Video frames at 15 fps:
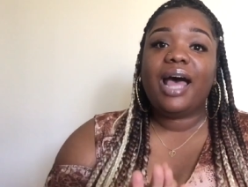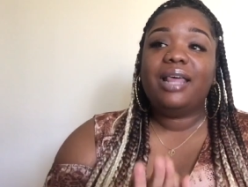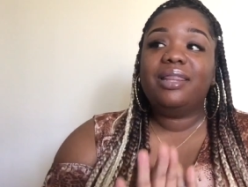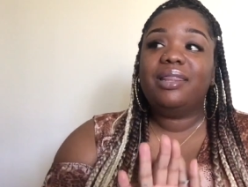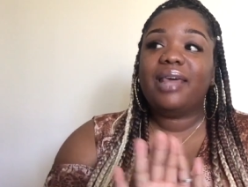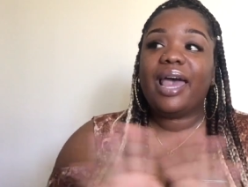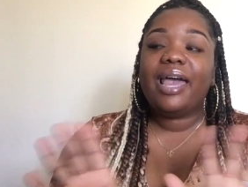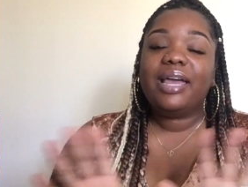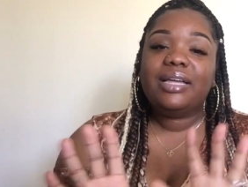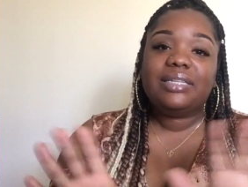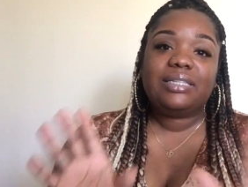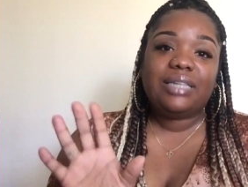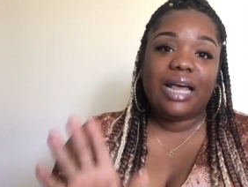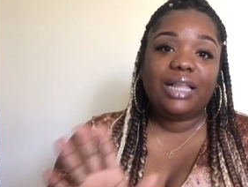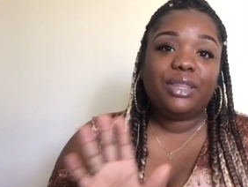that
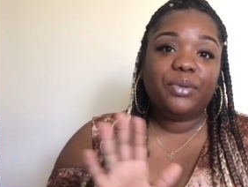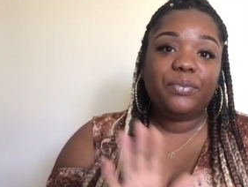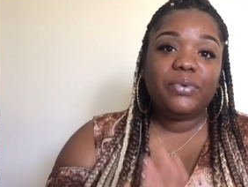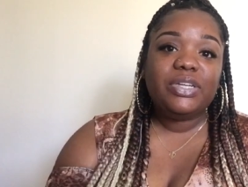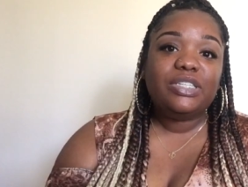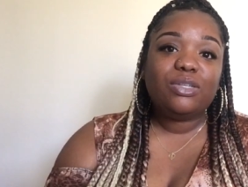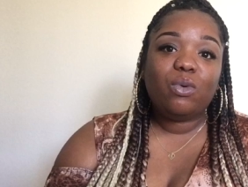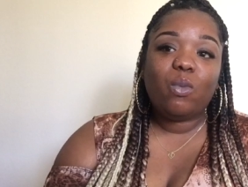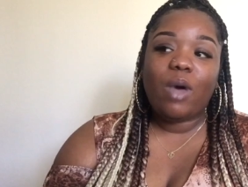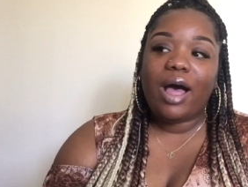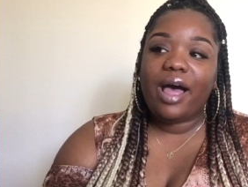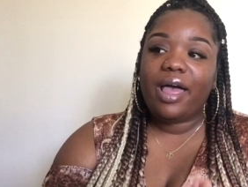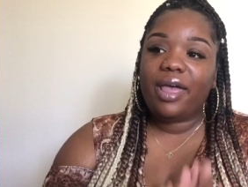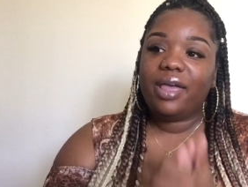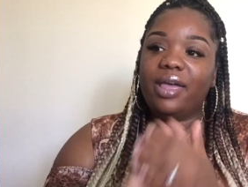is not the reason
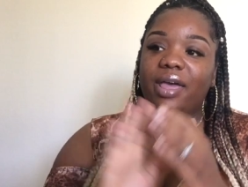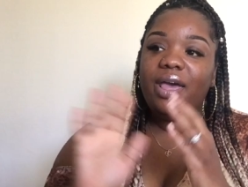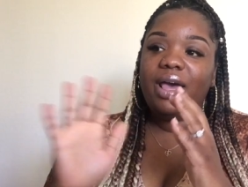why